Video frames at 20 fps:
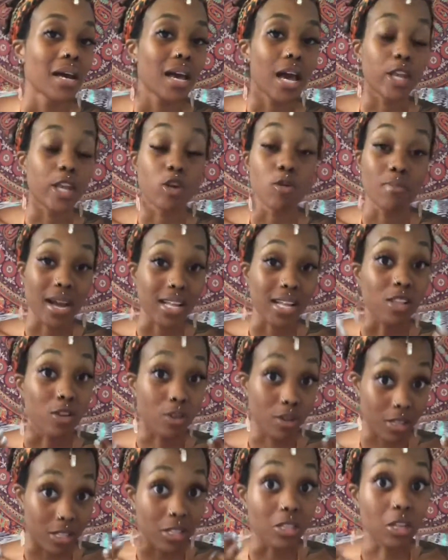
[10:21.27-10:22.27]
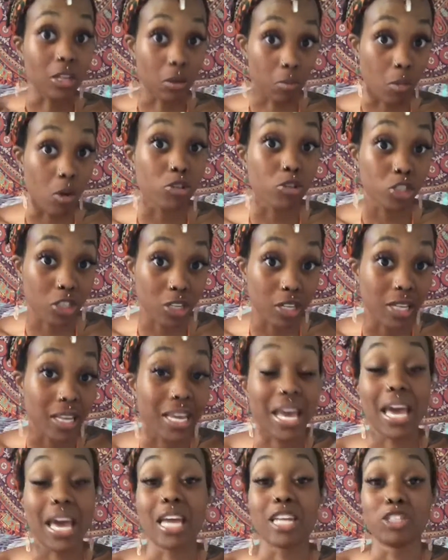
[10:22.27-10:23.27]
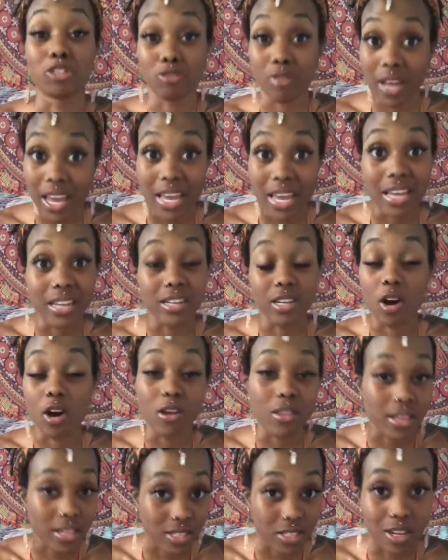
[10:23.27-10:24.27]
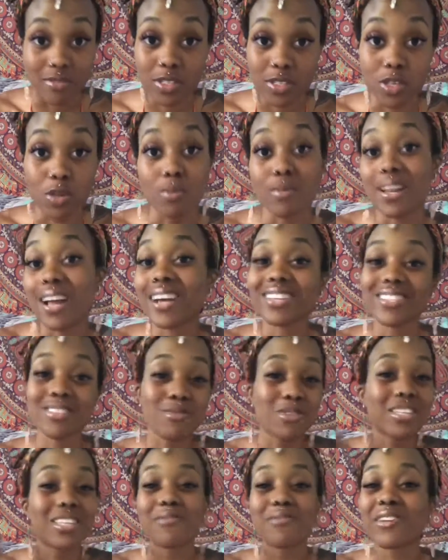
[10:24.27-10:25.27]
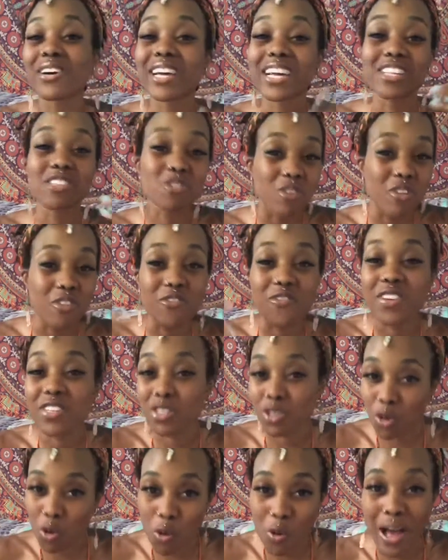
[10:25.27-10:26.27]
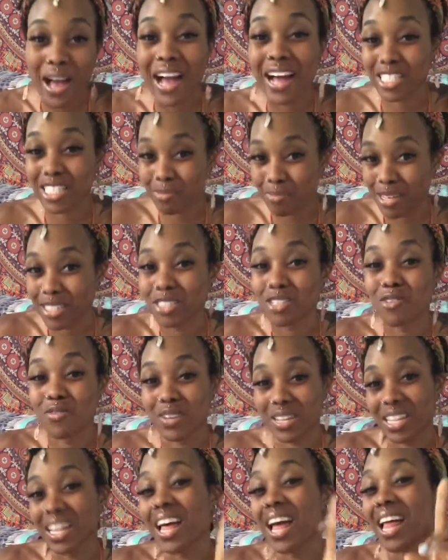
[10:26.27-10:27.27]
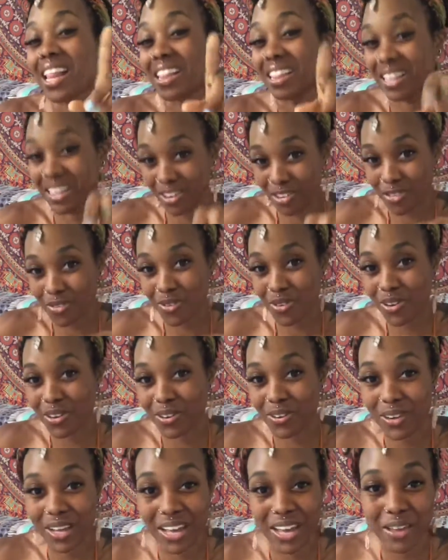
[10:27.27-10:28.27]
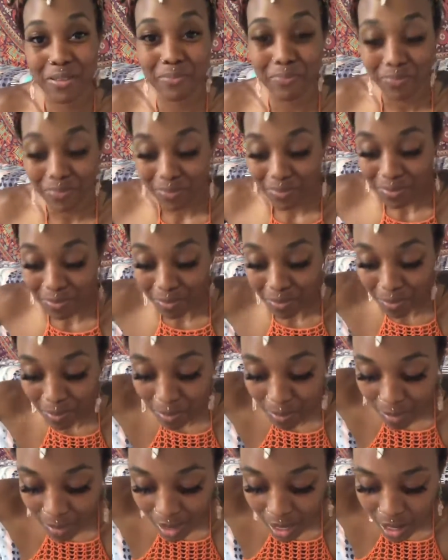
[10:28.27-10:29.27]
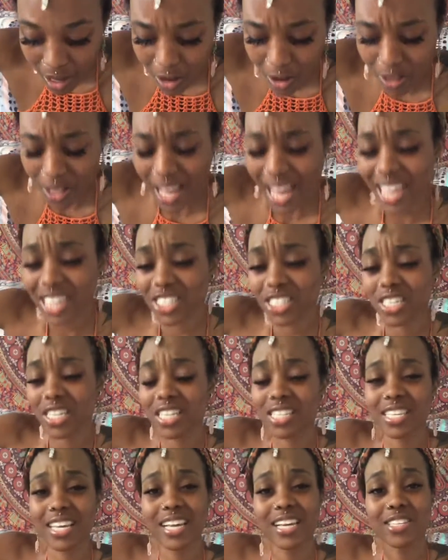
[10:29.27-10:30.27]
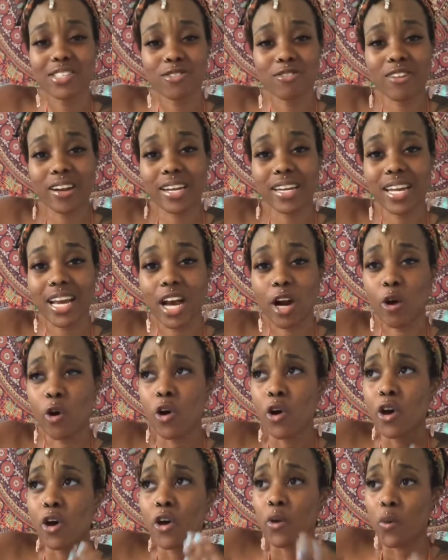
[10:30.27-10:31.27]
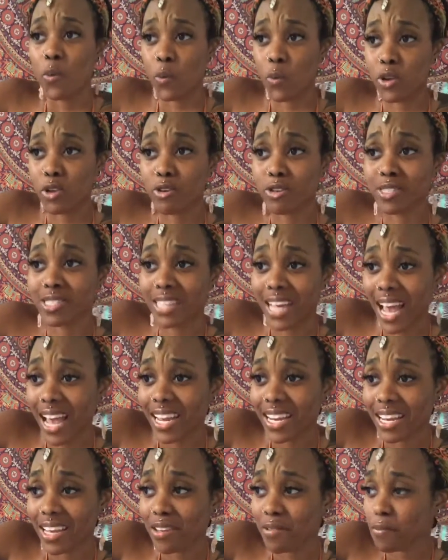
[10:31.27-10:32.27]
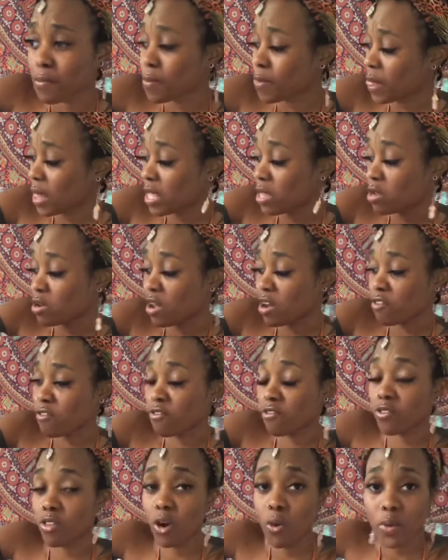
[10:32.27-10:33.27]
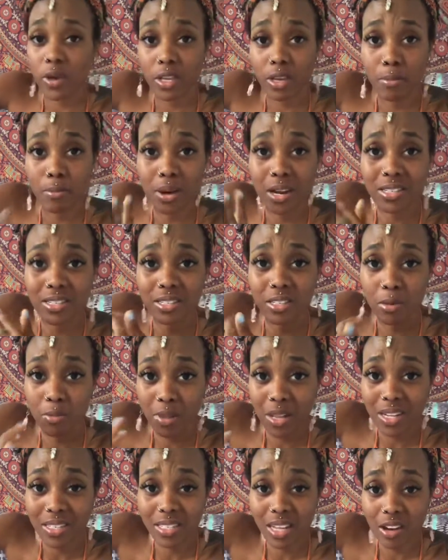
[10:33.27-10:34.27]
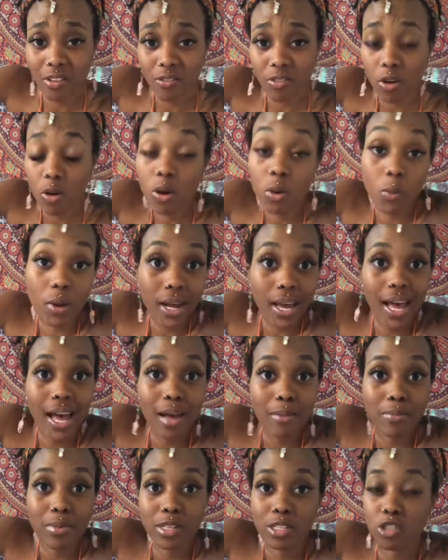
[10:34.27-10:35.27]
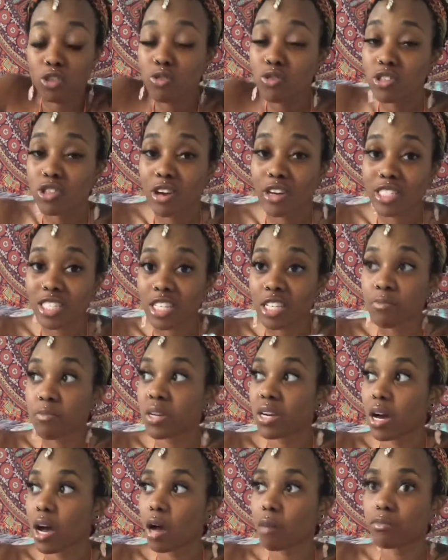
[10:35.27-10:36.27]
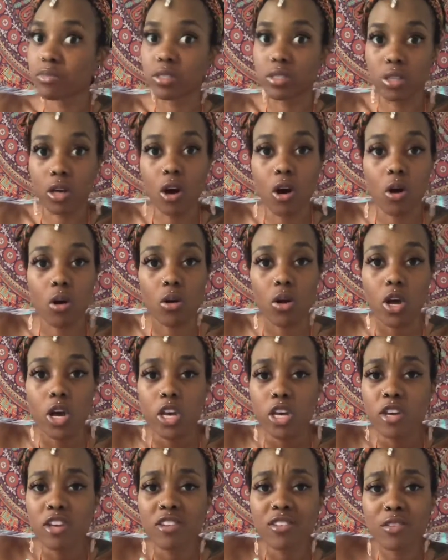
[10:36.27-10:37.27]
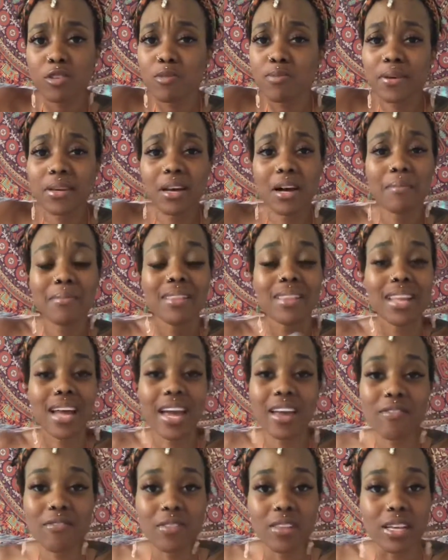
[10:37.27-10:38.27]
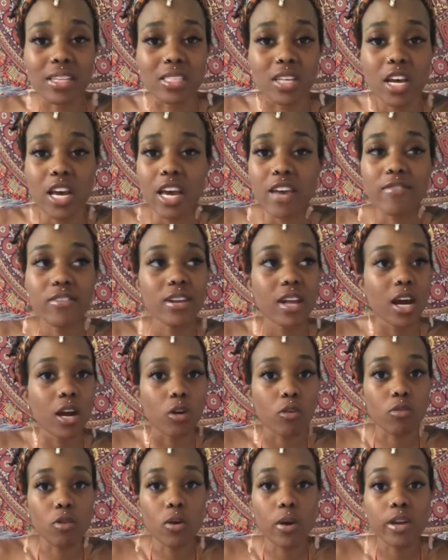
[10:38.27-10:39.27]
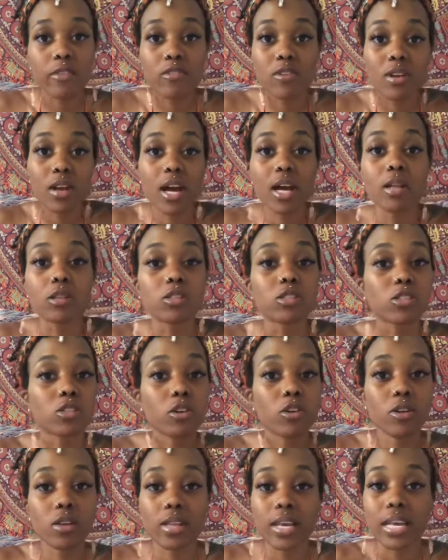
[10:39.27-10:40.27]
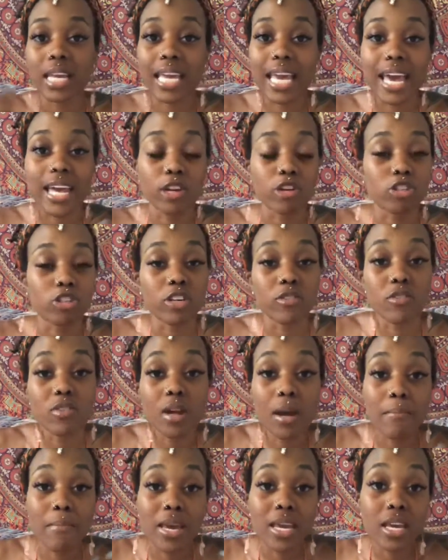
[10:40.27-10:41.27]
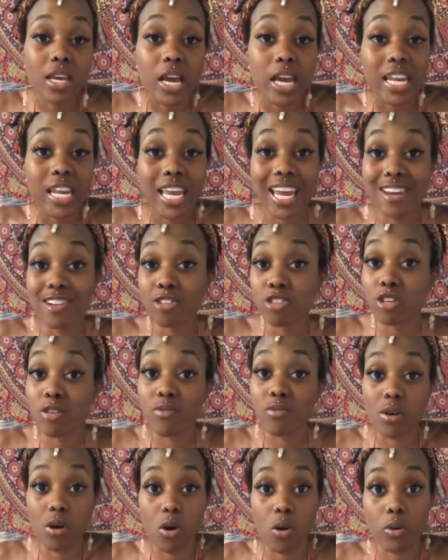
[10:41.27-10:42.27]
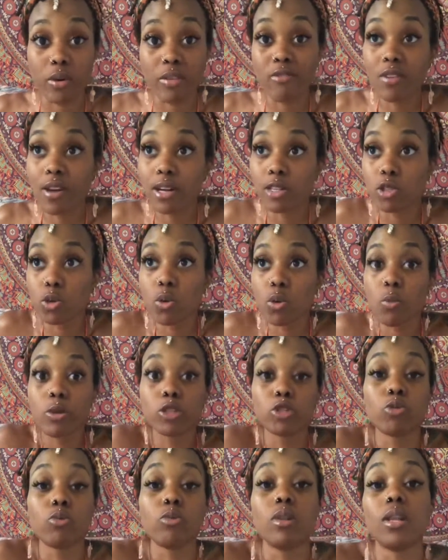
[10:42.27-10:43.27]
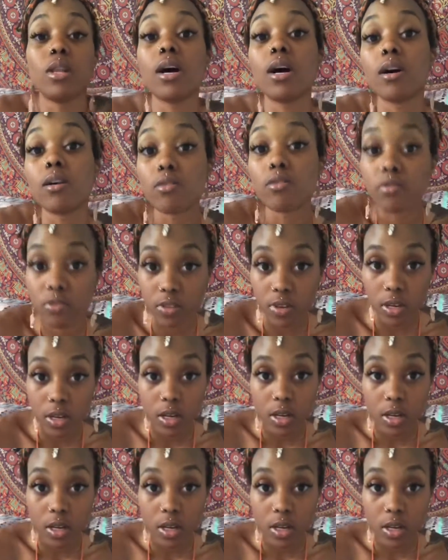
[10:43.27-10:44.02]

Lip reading: And you might look emotionally and drained and all that stuff too, but that's what we'll get to the physical aspects of it later on, okay? Oh, actually, let's get into it right now. When you're stagnant and you're not flowing, your blood's not flowing, what happens? You start to become dull. You become lifeless. If you're not growing, if you're not circulating energy, if you're not making any energy of your own, if you're not doing what you love,